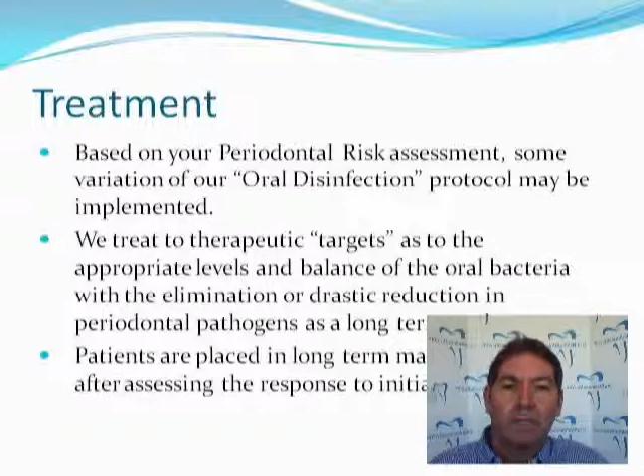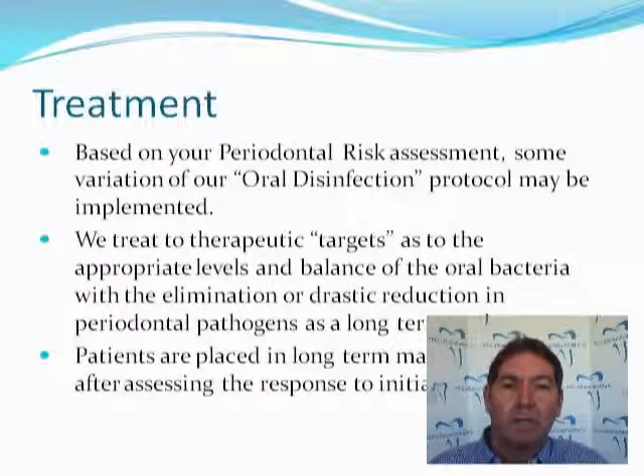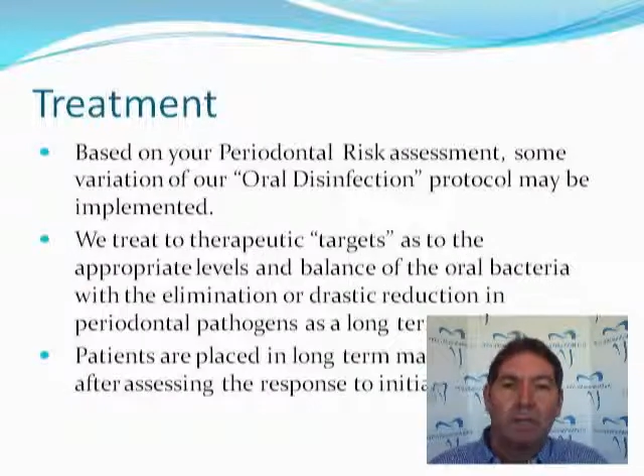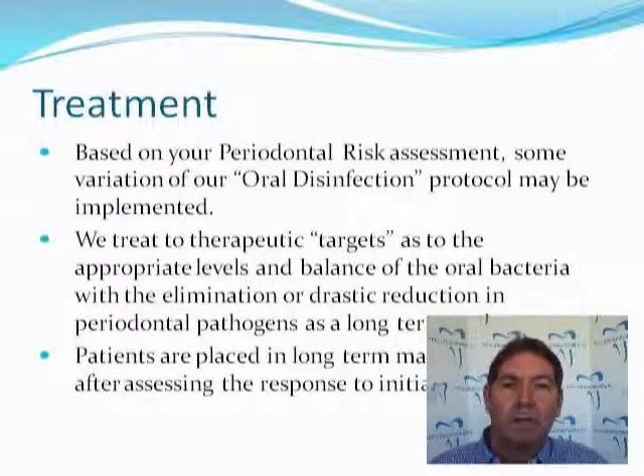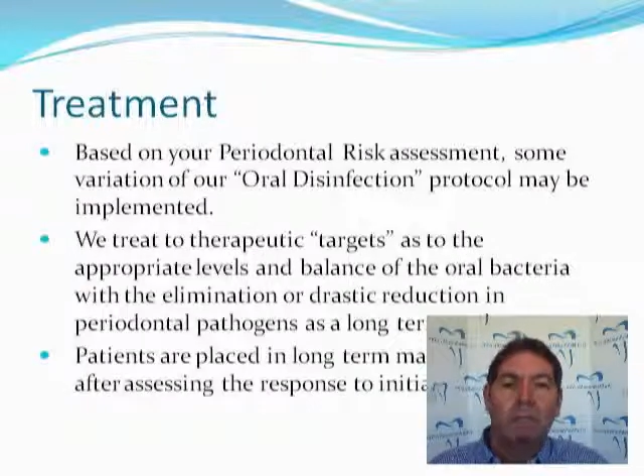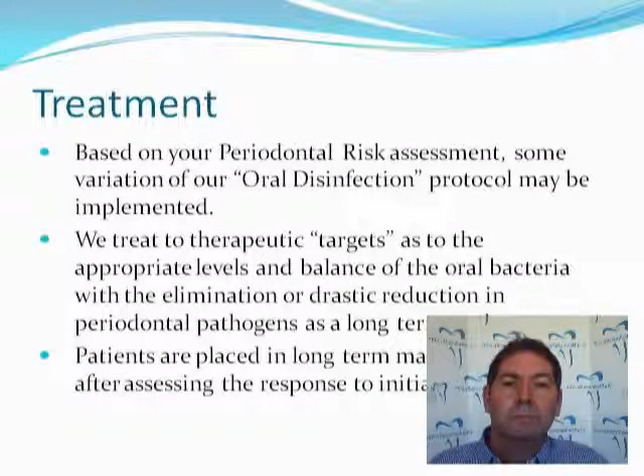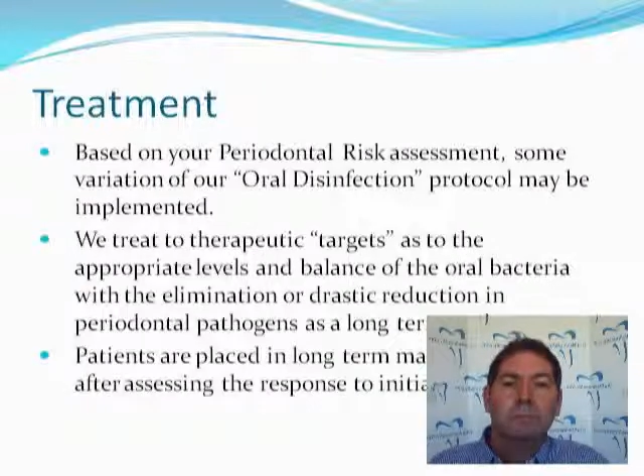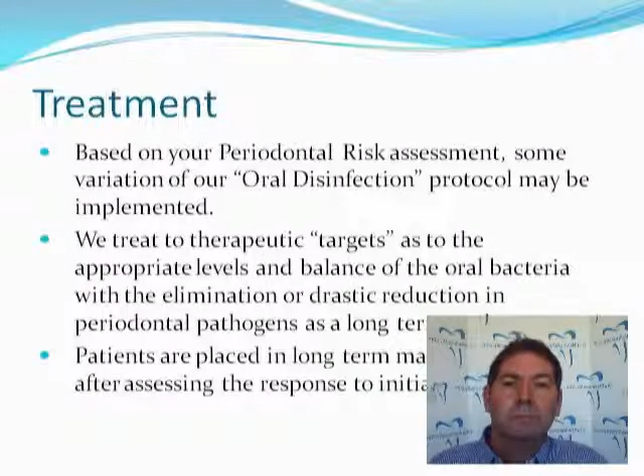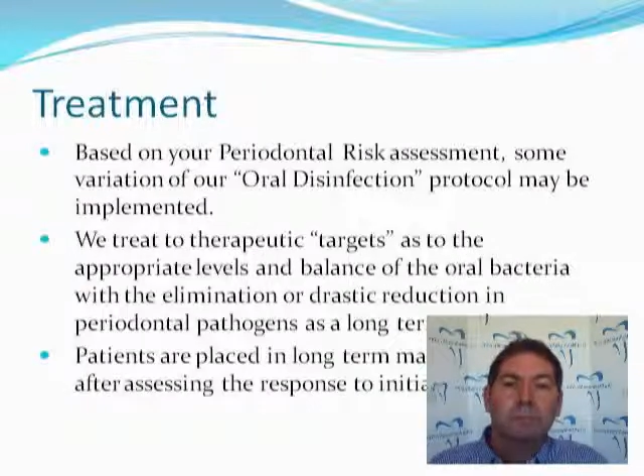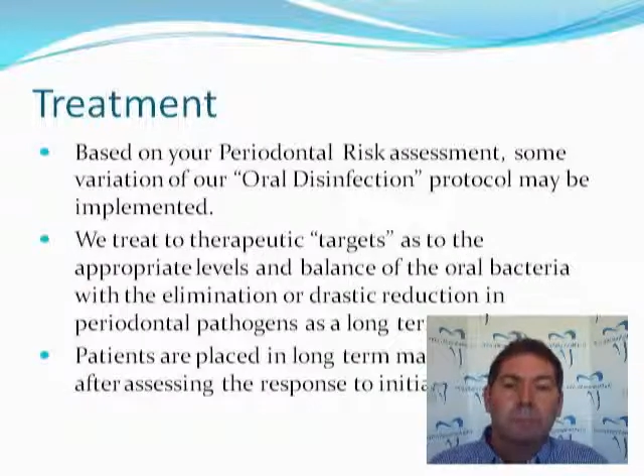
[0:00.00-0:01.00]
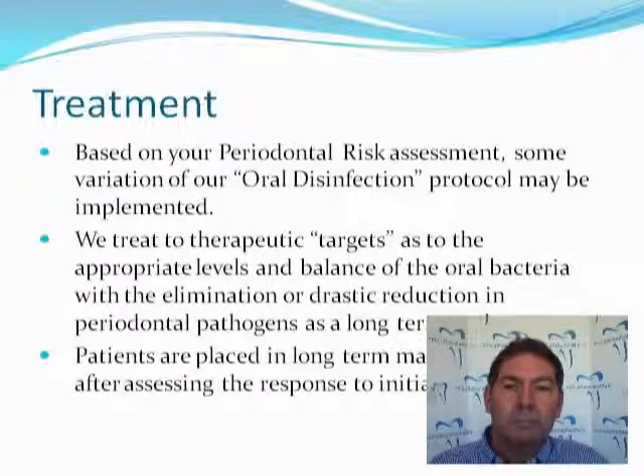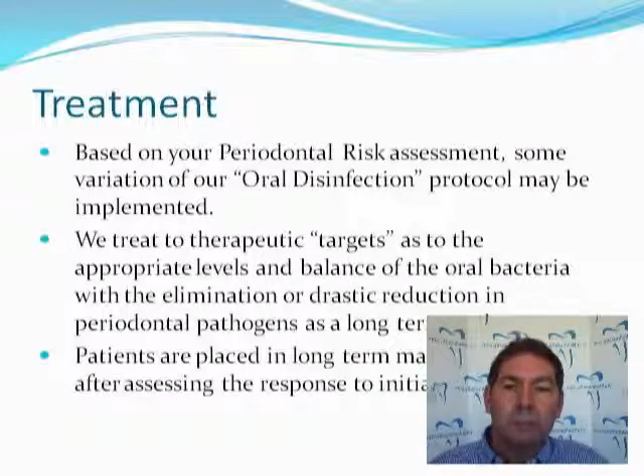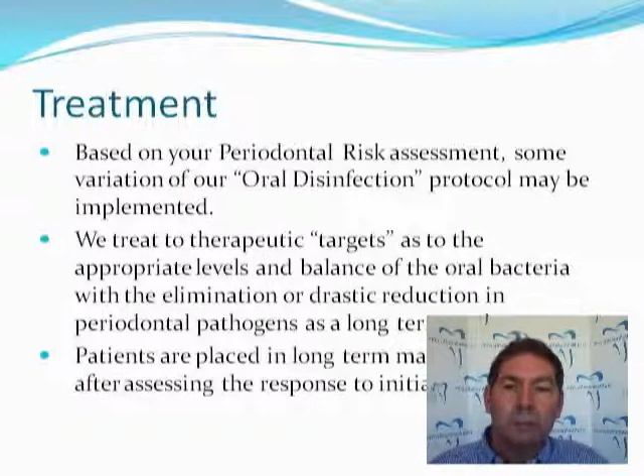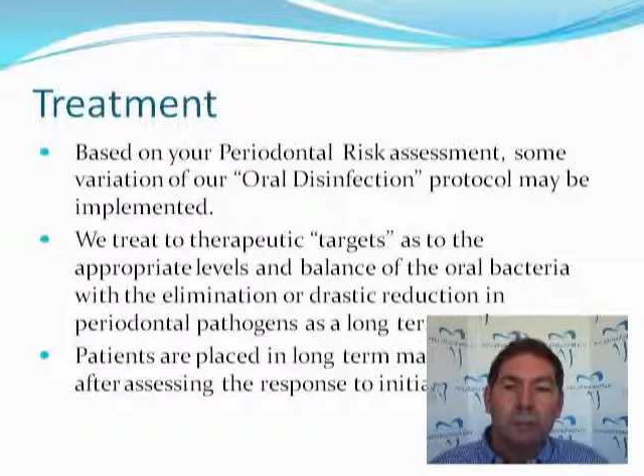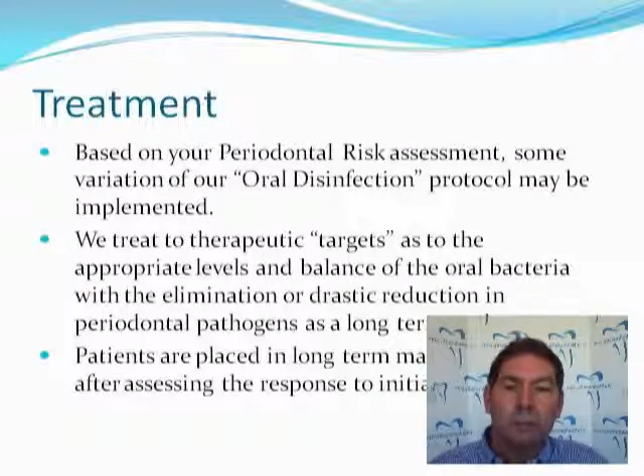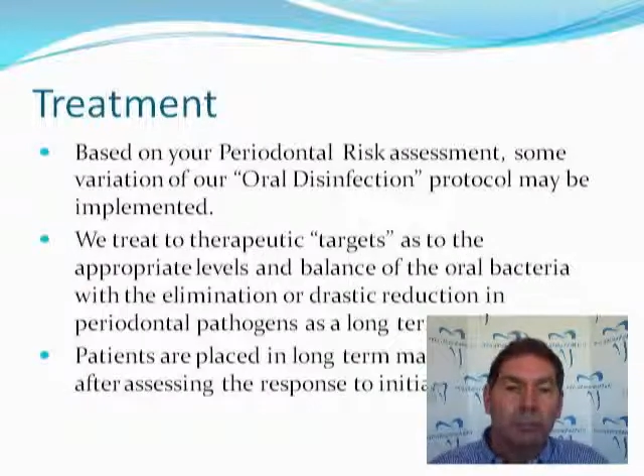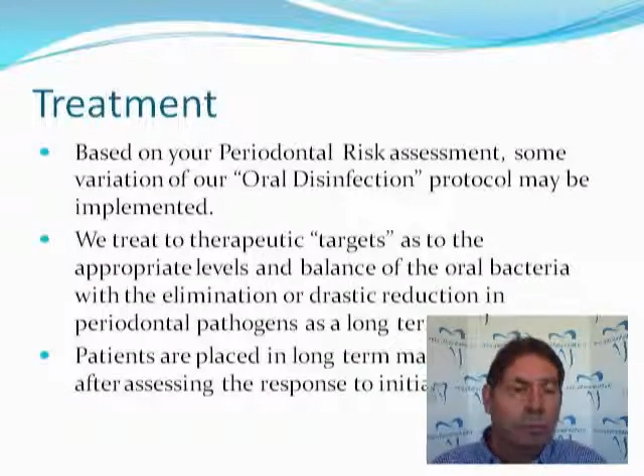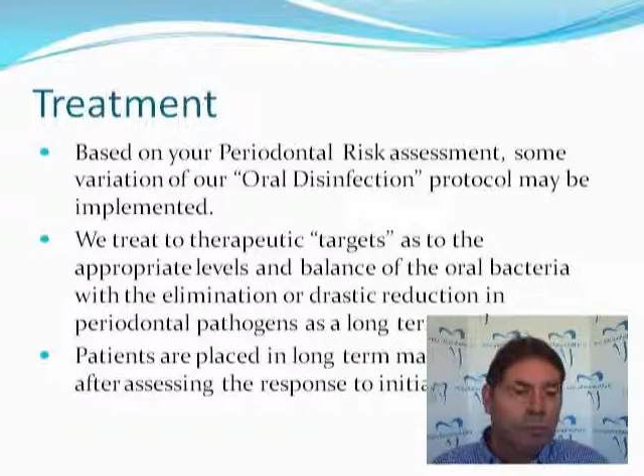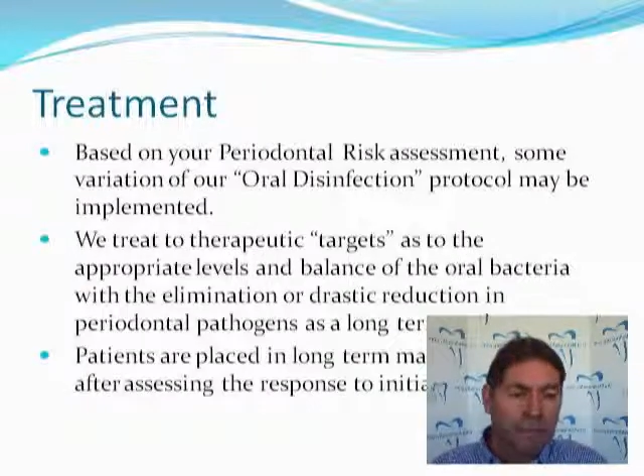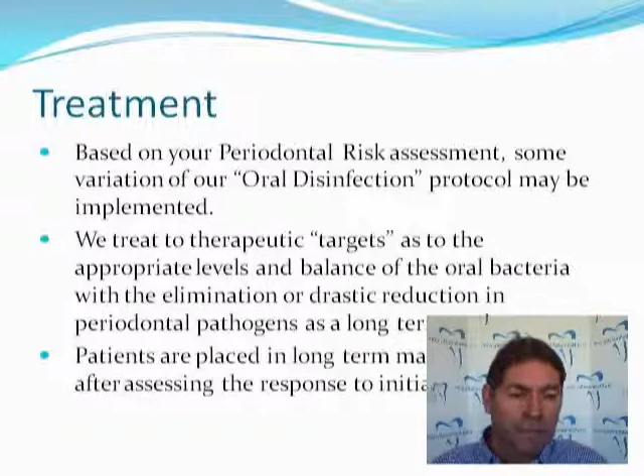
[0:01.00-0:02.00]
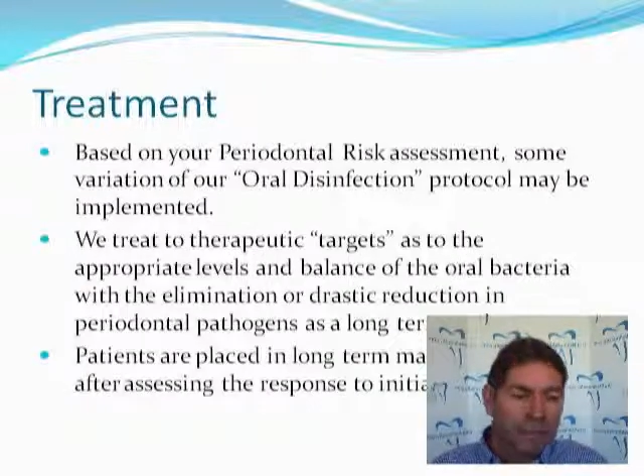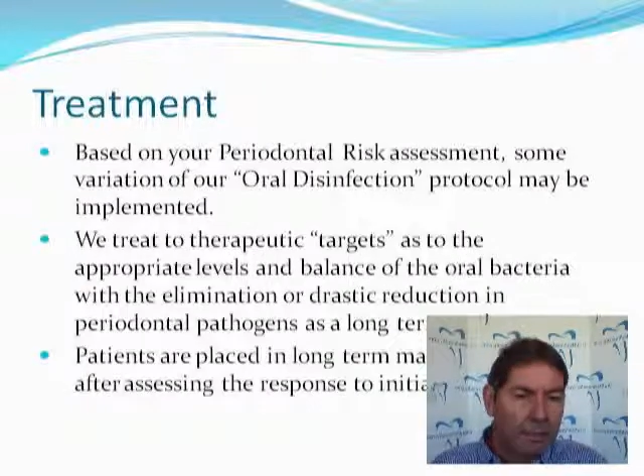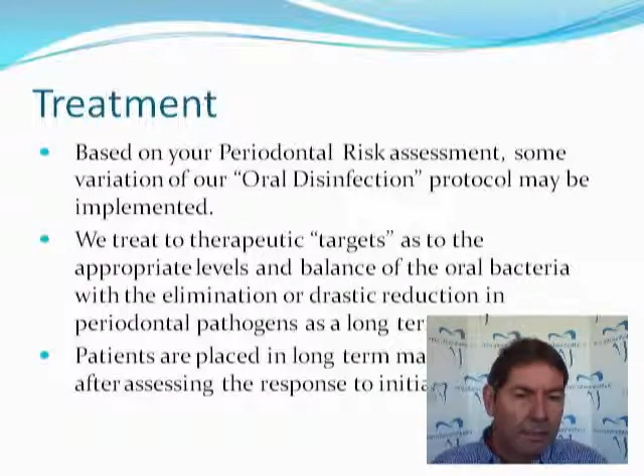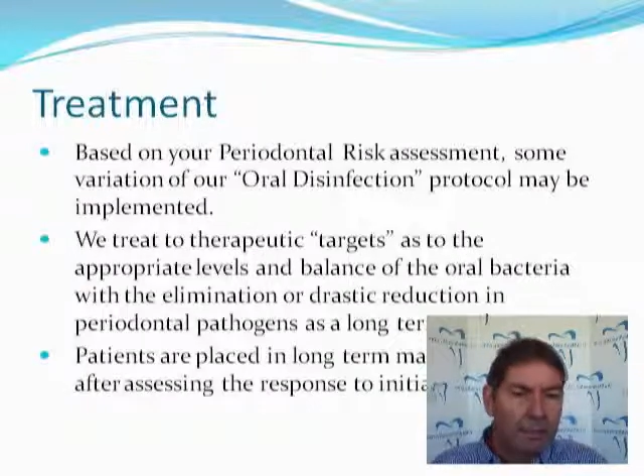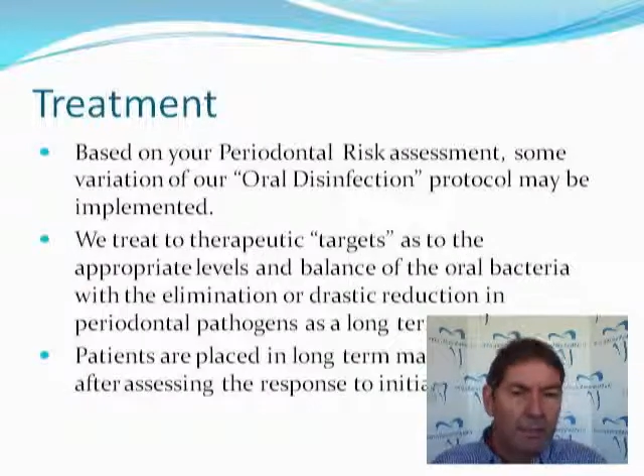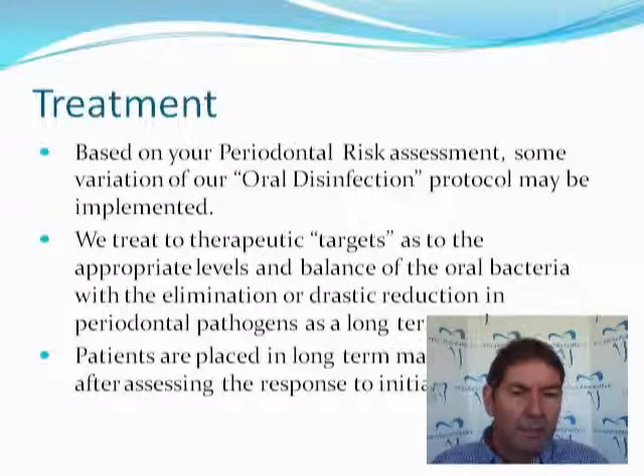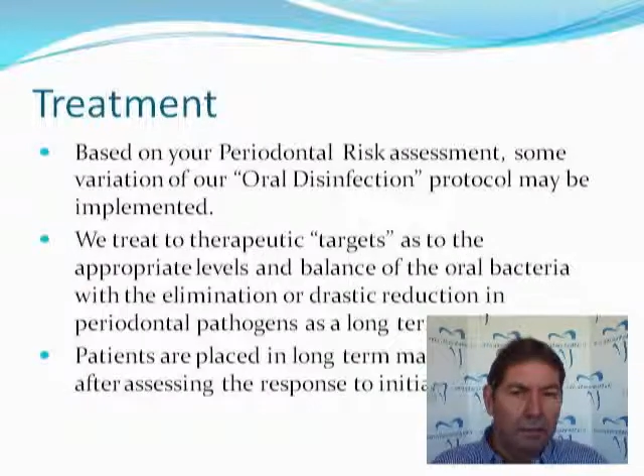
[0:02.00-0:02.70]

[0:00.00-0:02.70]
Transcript: So once again,